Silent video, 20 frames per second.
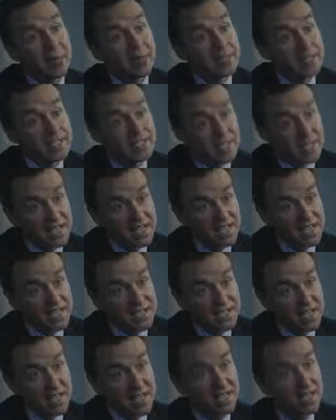up a
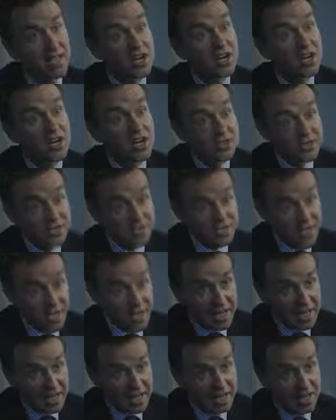disease in an earlier
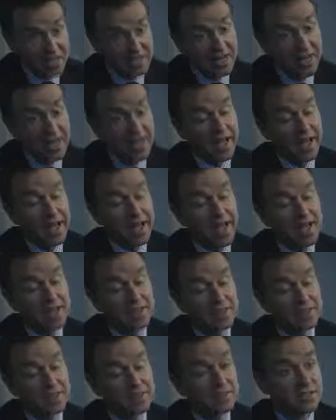stage
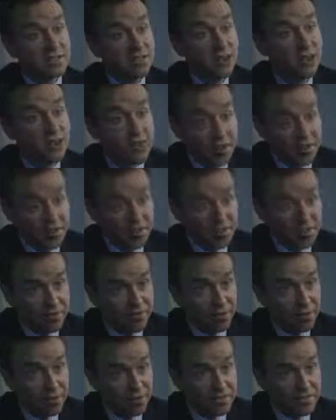and curing it
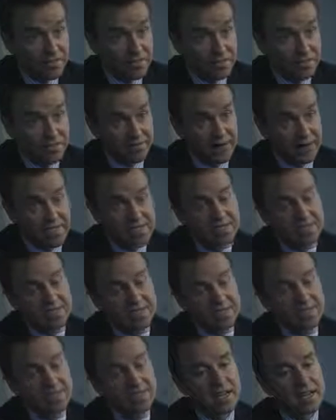before it gets
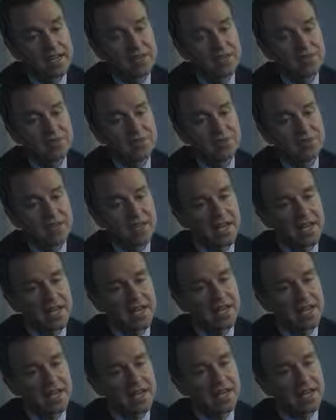advanced. And as you
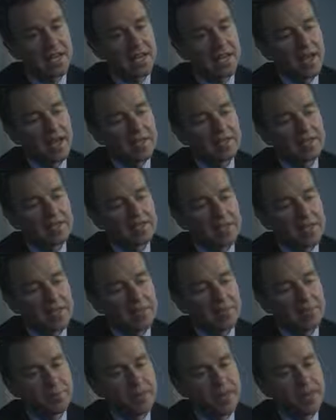say,
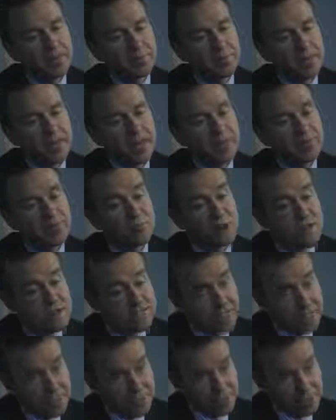we have
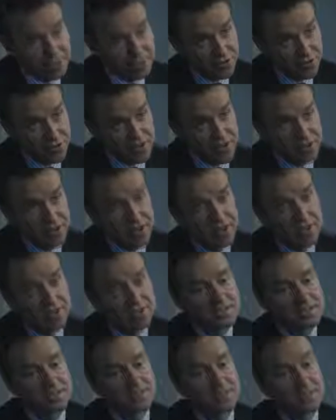breast cancer screening in
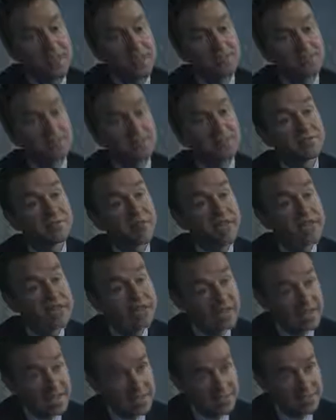Ireland, we have
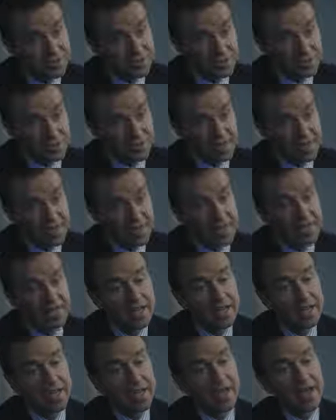cervical cancer screening,
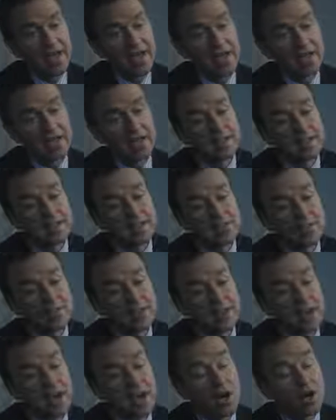and
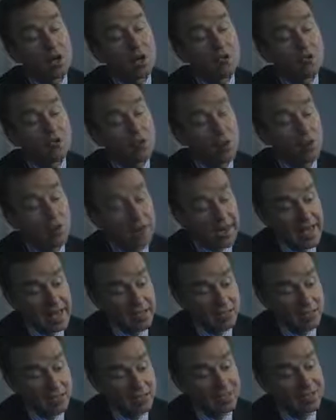we're now rolling
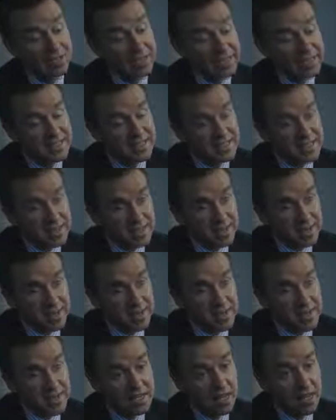out through the
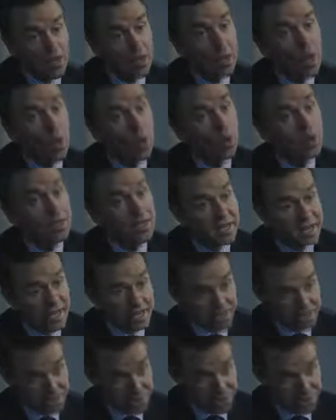NCCP colon
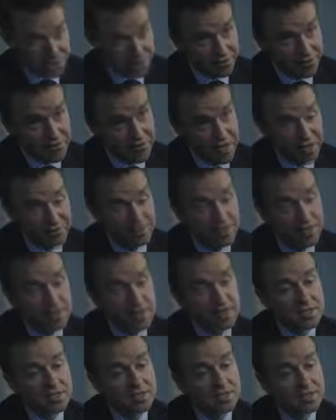cancer screening.
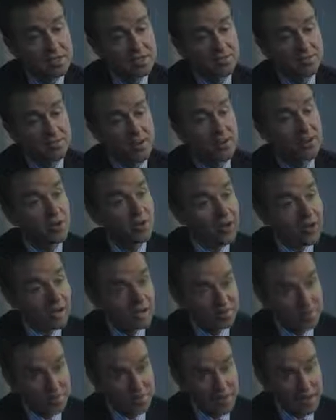So these are very
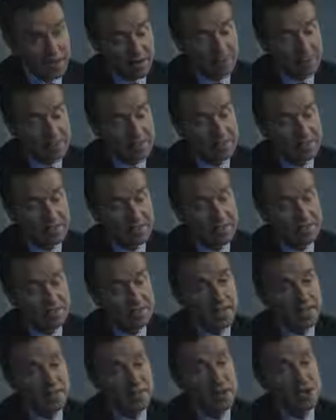welcome developments,
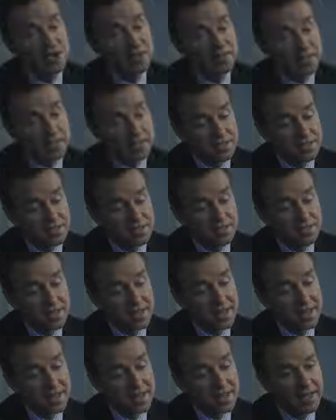and all of these
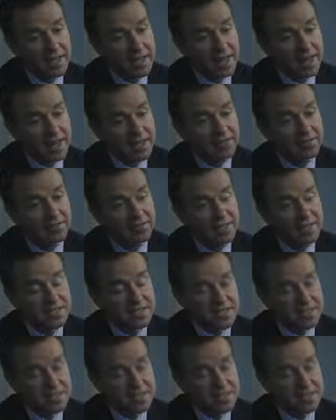screening for these